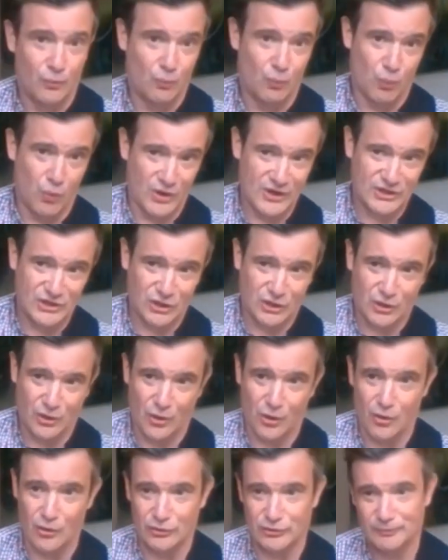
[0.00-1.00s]
What is a
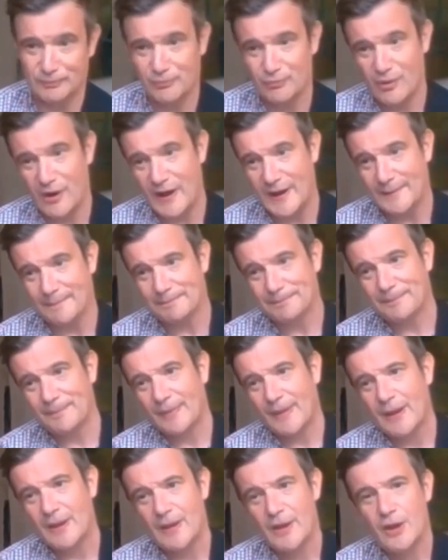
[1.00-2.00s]
chord? Right.
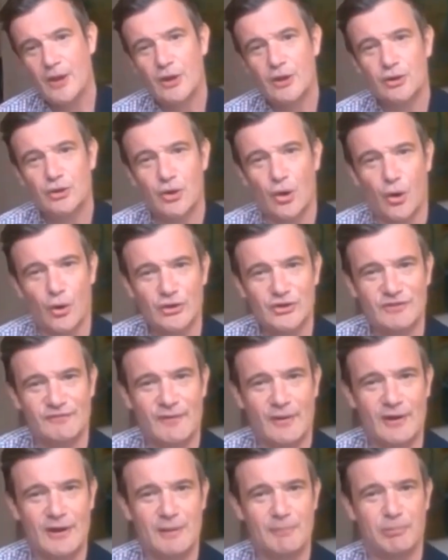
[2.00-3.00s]
Chords are
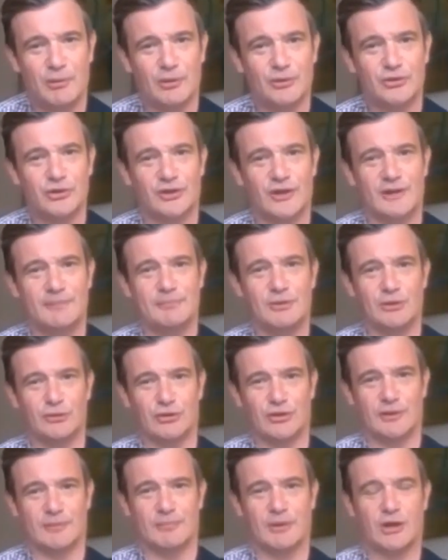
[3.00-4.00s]
very important in
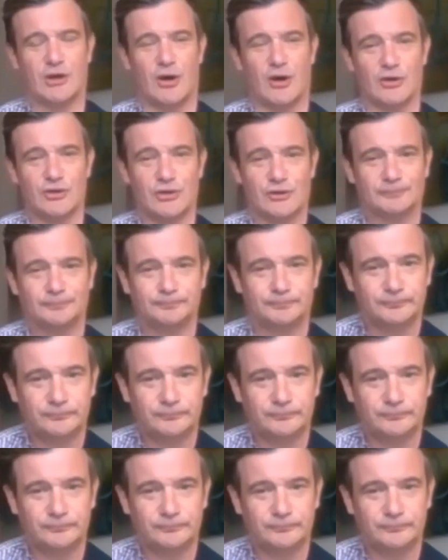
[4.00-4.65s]
music because